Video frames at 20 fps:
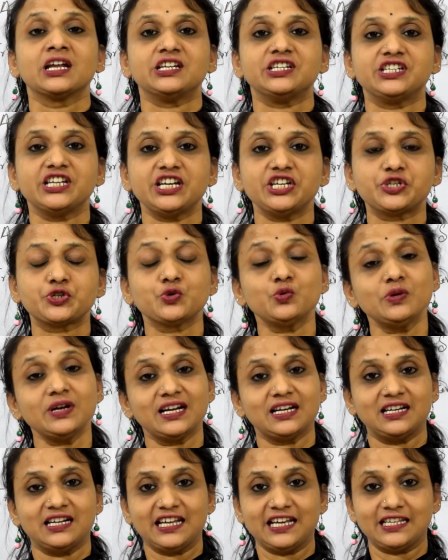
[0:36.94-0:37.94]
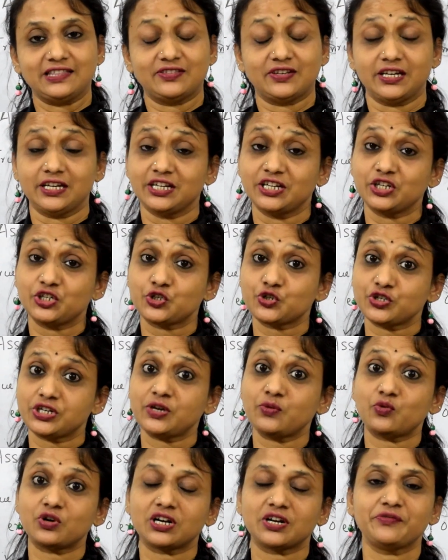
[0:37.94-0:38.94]
day 2 and day 3. Today
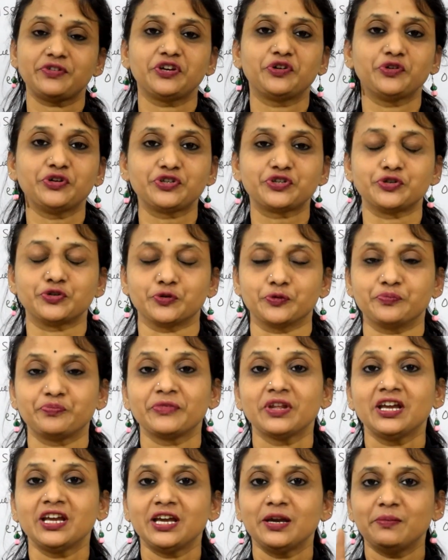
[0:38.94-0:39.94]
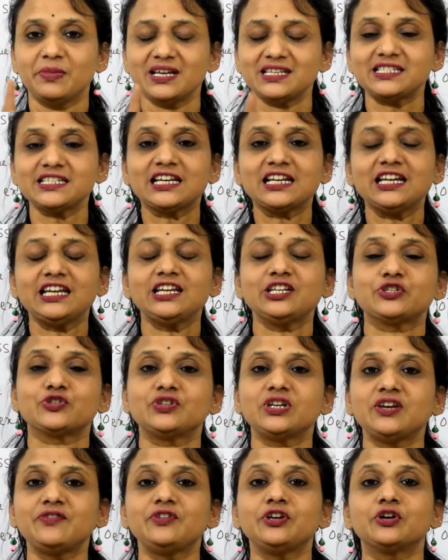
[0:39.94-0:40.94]
what are we going to do? Basically
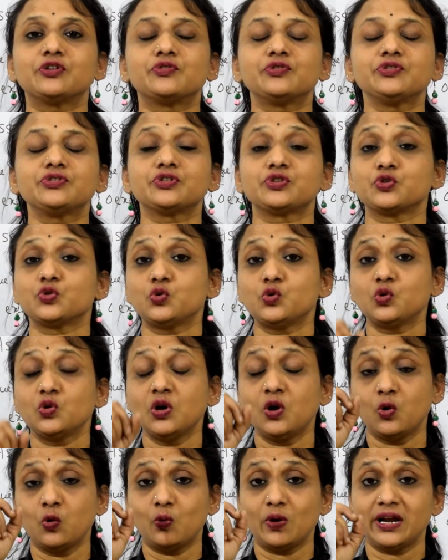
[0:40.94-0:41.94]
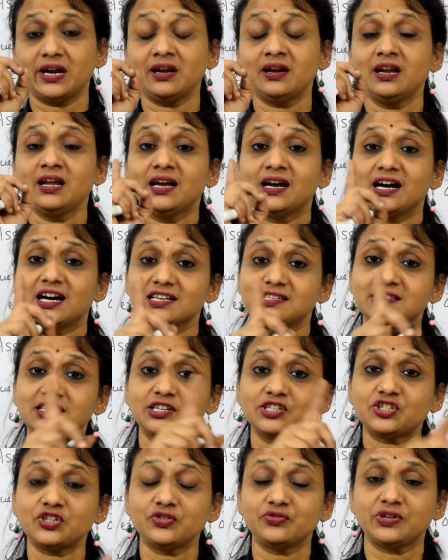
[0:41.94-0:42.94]
today we are going to do one
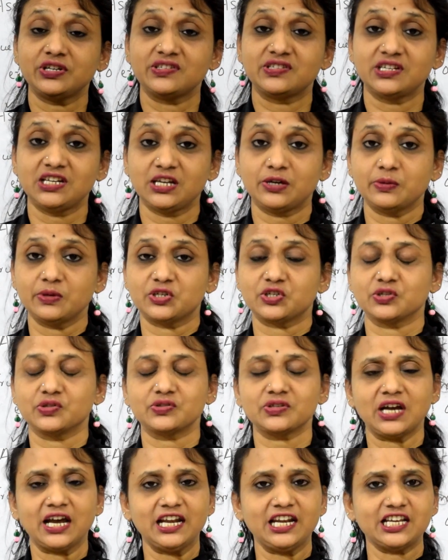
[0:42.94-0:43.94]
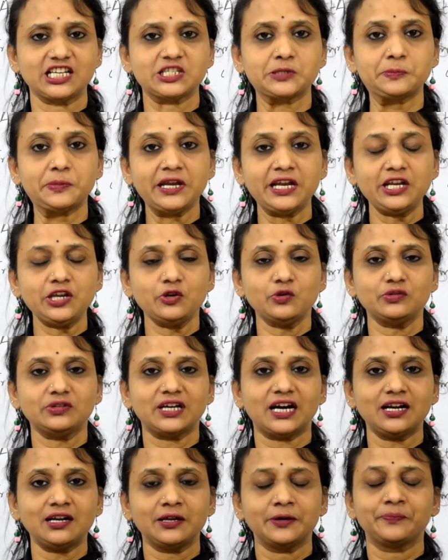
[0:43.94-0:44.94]
assertion reasoning questions. I'll explain you
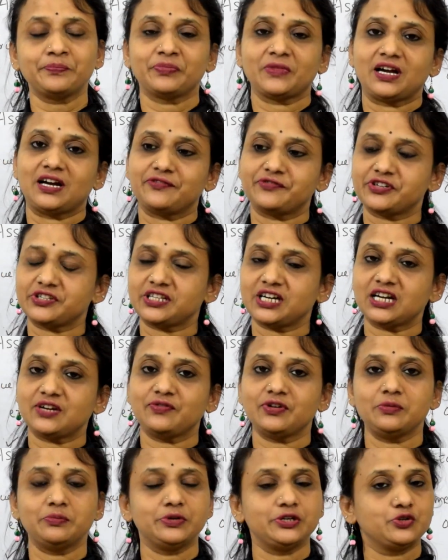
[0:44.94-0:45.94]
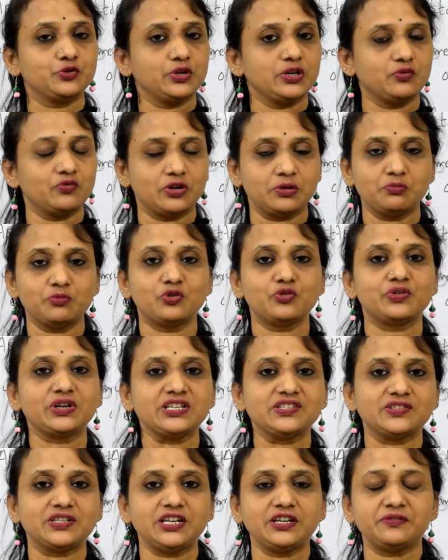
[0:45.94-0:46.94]
that. After that we'll be doing one more
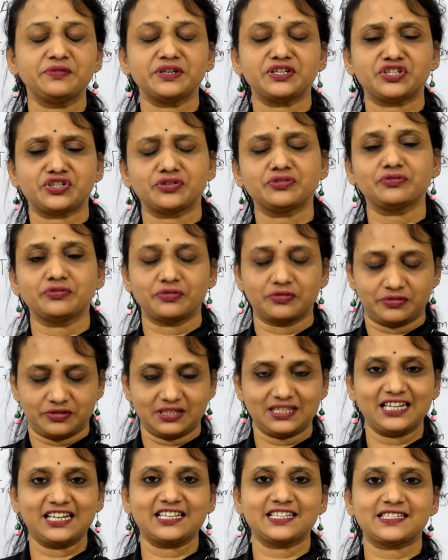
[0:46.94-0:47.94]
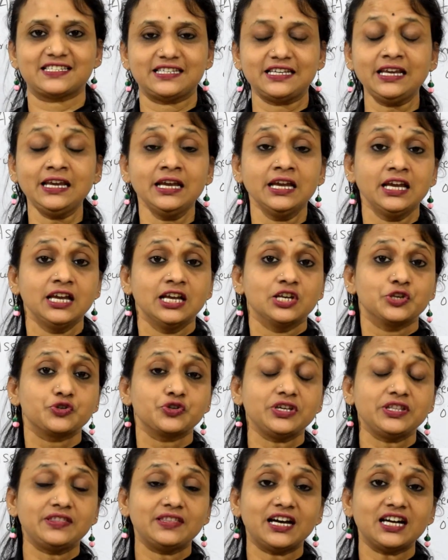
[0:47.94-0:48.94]
reasoning question, or let us see. So
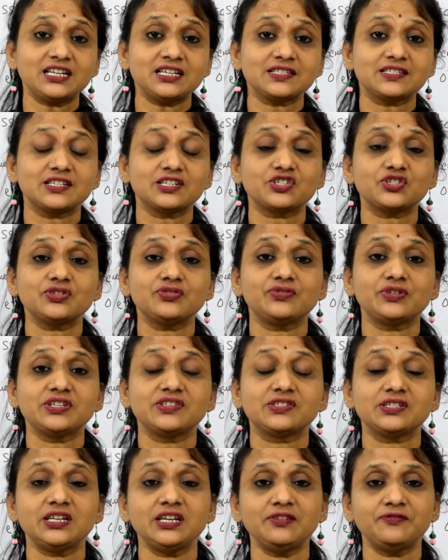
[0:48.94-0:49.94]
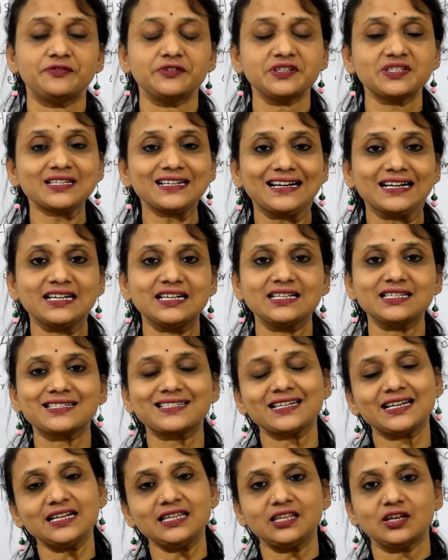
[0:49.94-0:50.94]
in that assertion reasoning, first
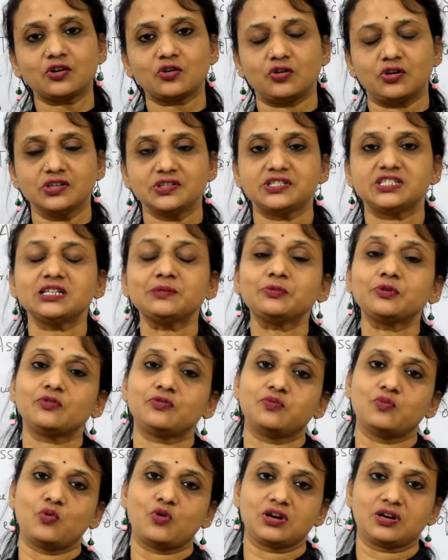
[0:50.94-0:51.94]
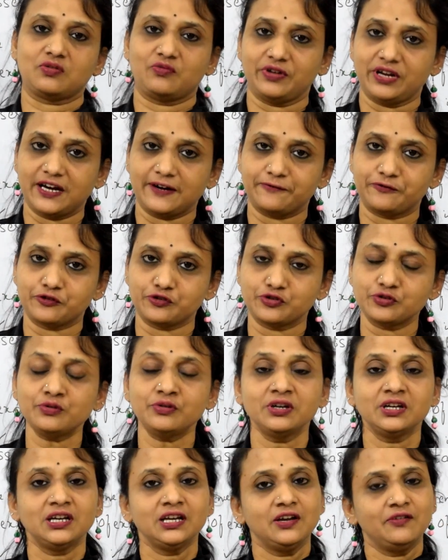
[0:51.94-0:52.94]
understand the concept of what we have to
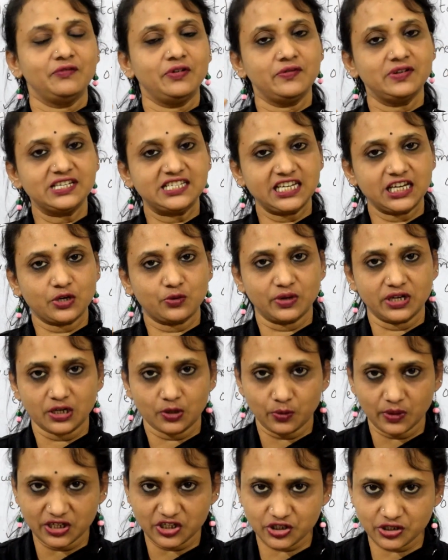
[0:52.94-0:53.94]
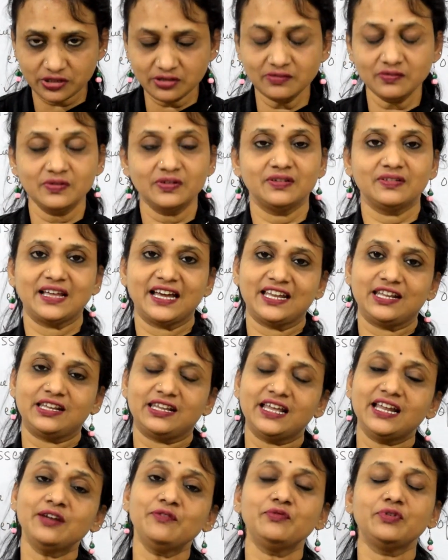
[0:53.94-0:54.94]
do. We will take one question and
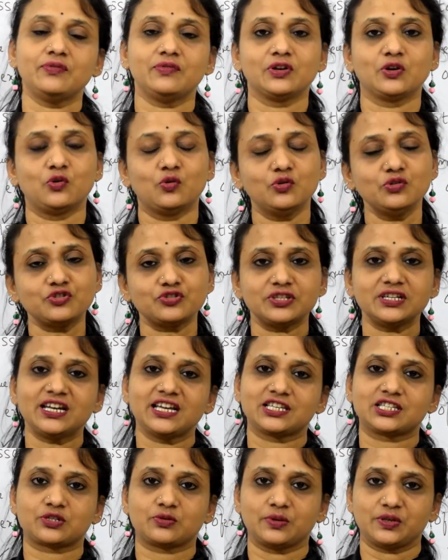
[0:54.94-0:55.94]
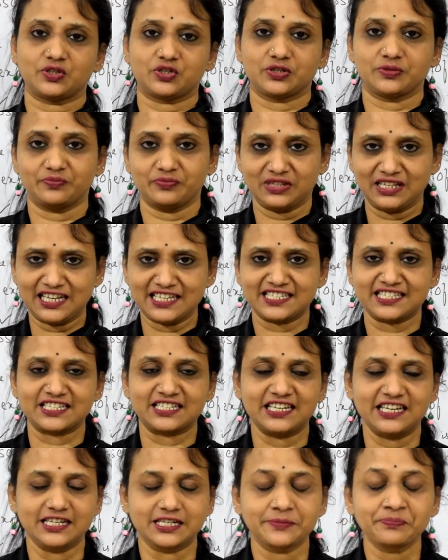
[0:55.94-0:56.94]
then we will go to the next question. Let's
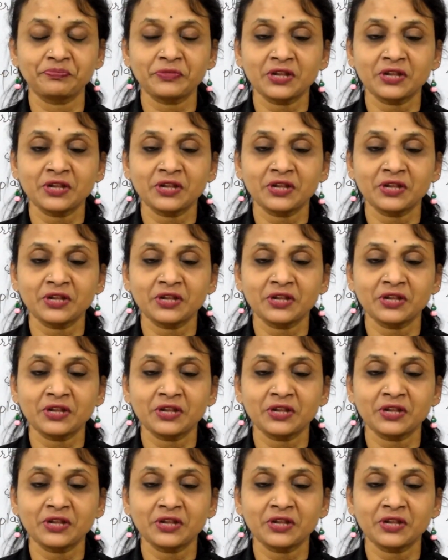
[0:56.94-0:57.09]
read.